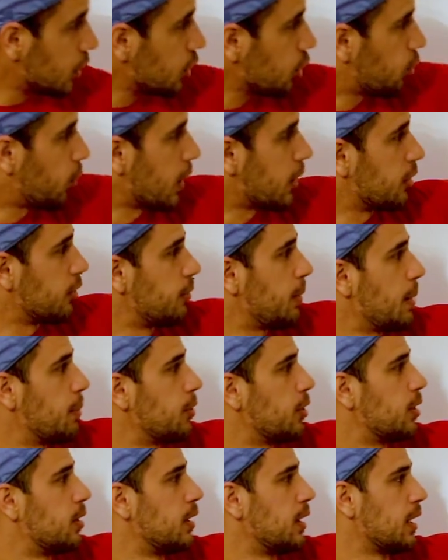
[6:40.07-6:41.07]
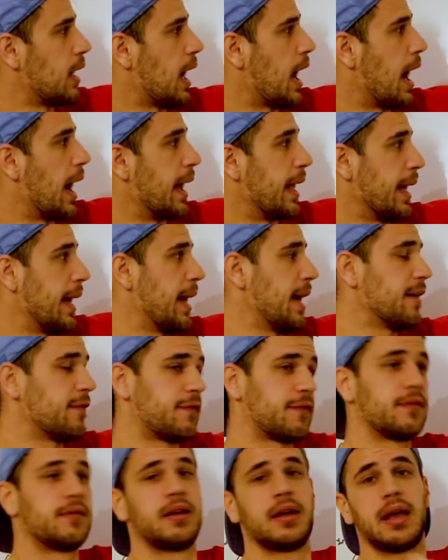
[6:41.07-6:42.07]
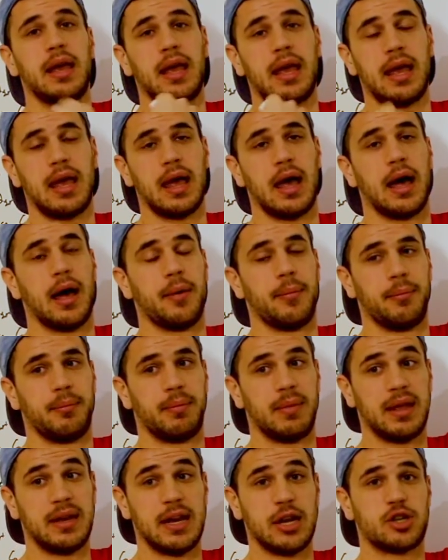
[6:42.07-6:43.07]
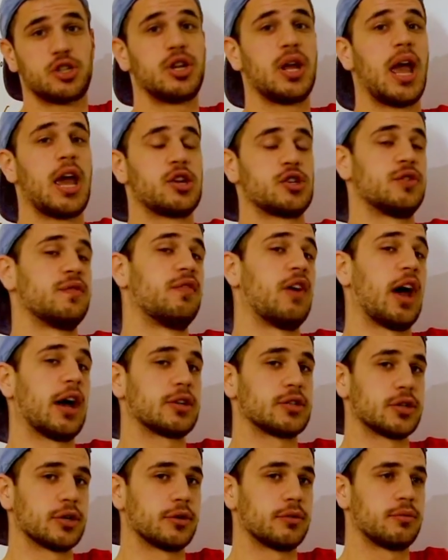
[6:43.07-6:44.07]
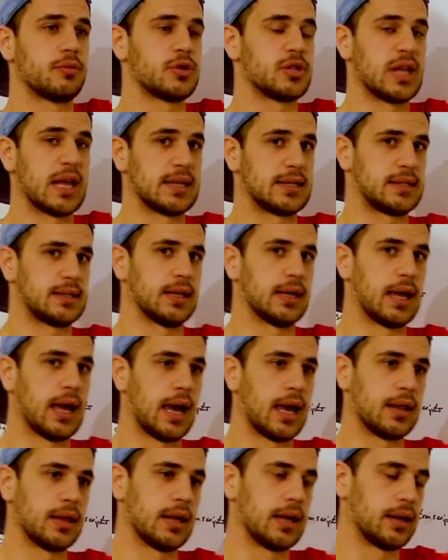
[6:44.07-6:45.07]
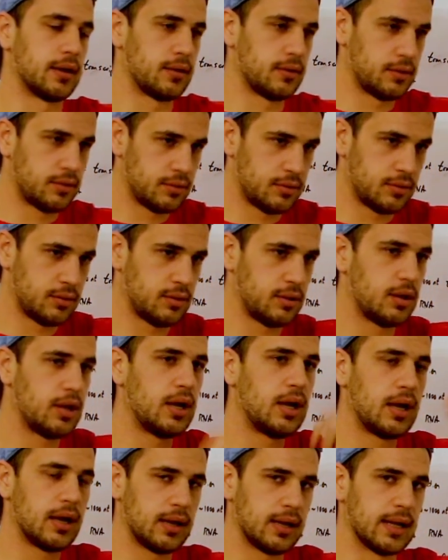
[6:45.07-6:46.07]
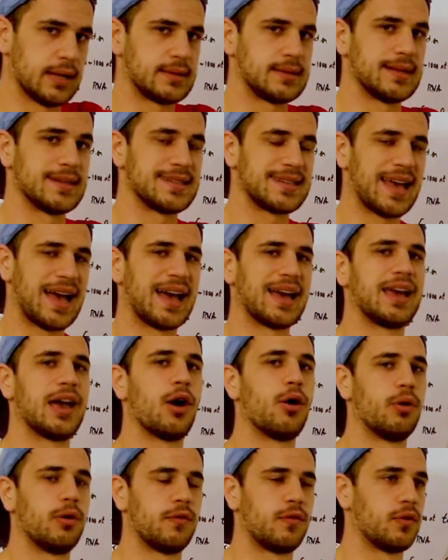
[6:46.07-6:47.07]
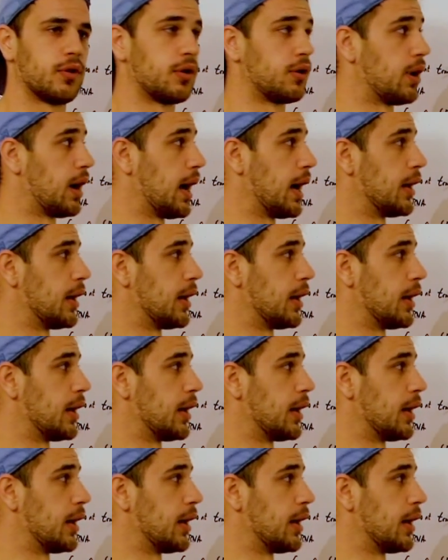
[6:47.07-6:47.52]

Quickly remember, IF, initiation factor. So that's the guy that gets this guy going for